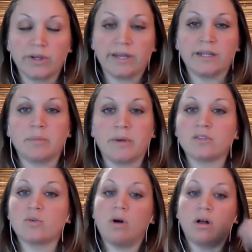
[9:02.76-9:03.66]
so we're getting the
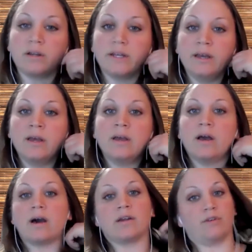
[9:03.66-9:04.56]
best quality
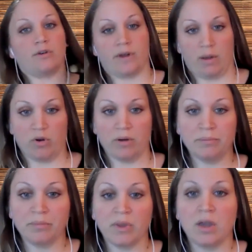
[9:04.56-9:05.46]
out of your camera.